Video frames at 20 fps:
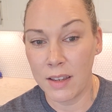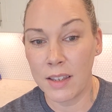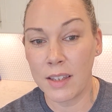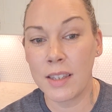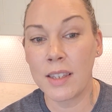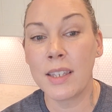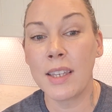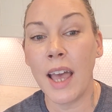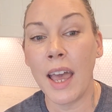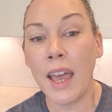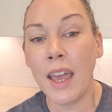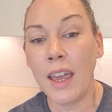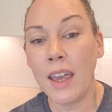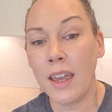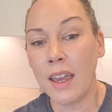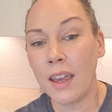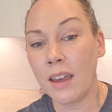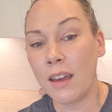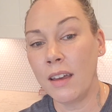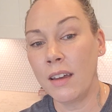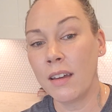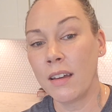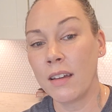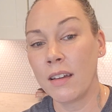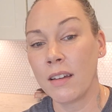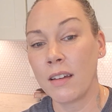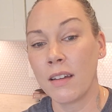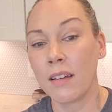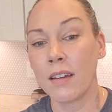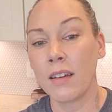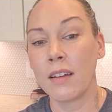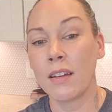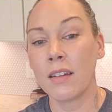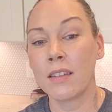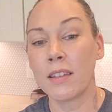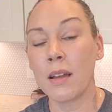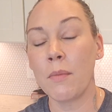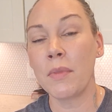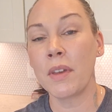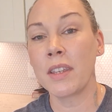saying
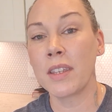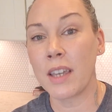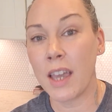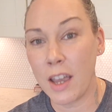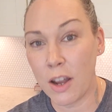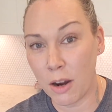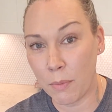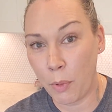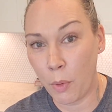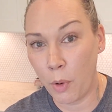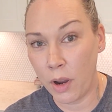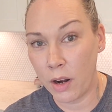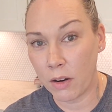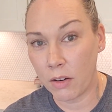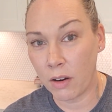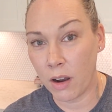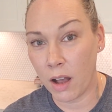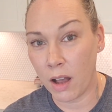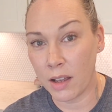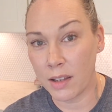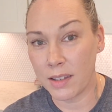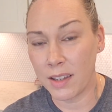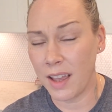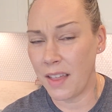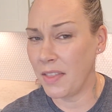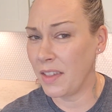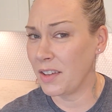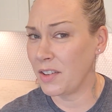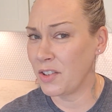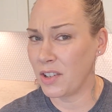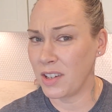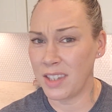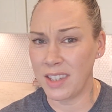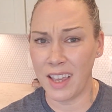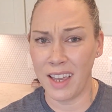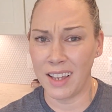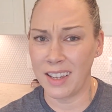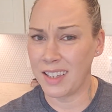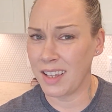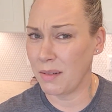something to get your point across and then just
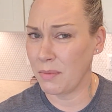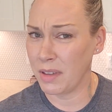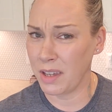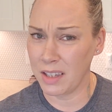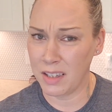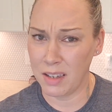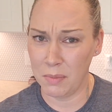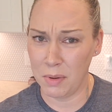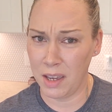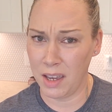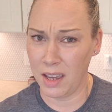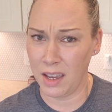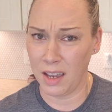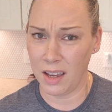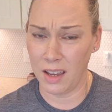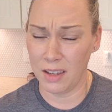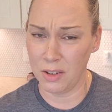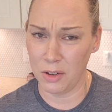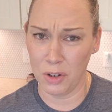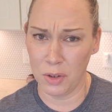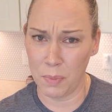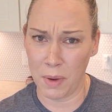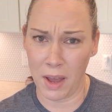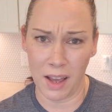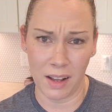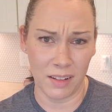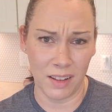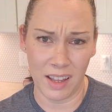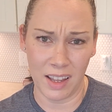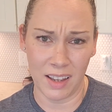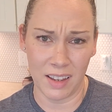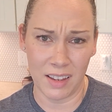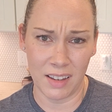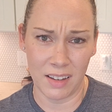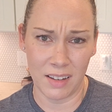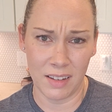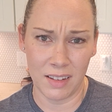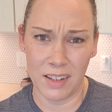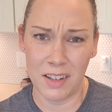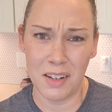saying something to be a douchebag. Like
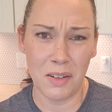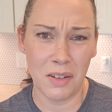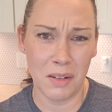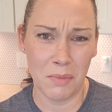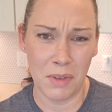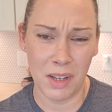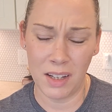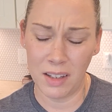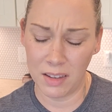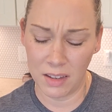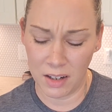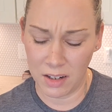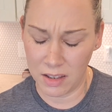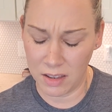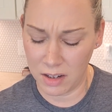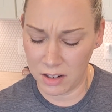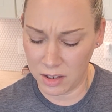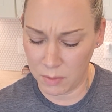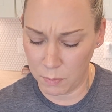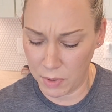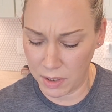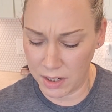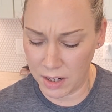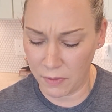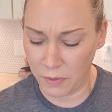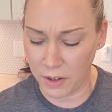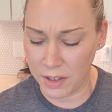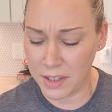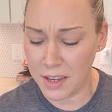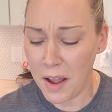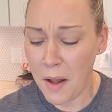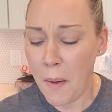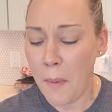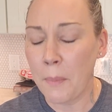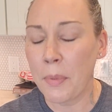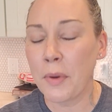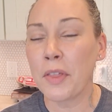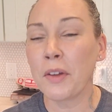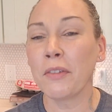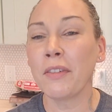you know what I mean? There, there's a big difference.
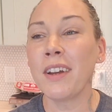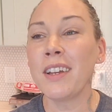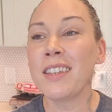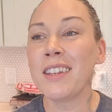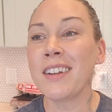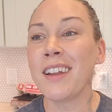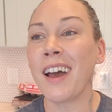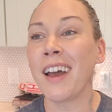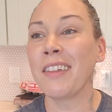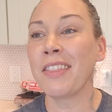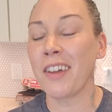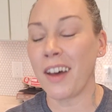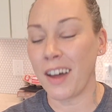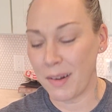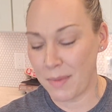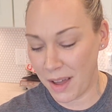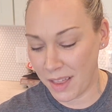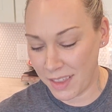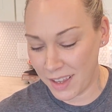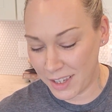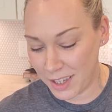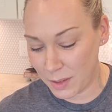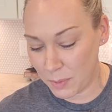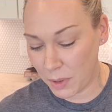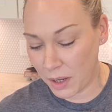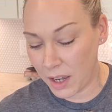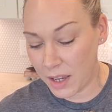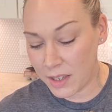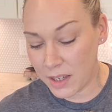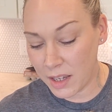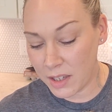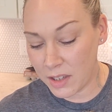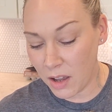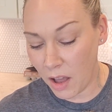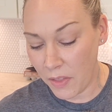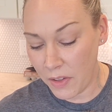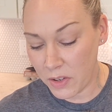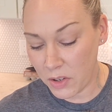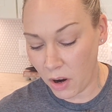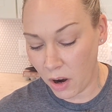But the reason I thought about this is because I
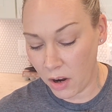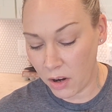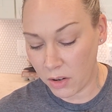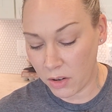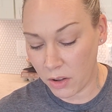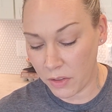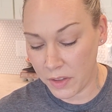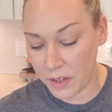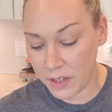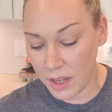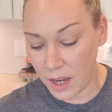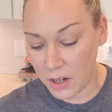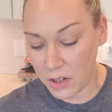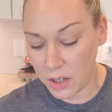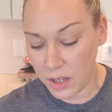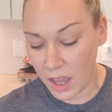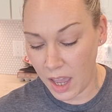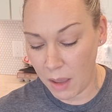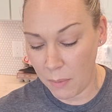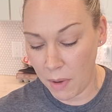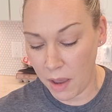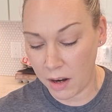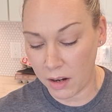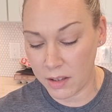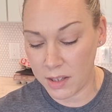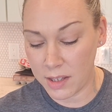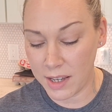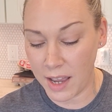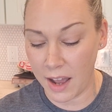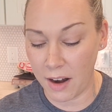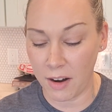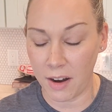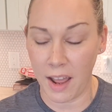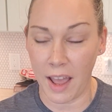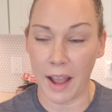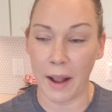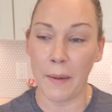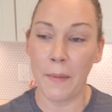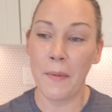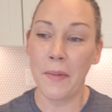saw this article. This actually came out on
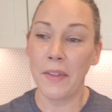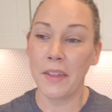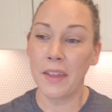Saturday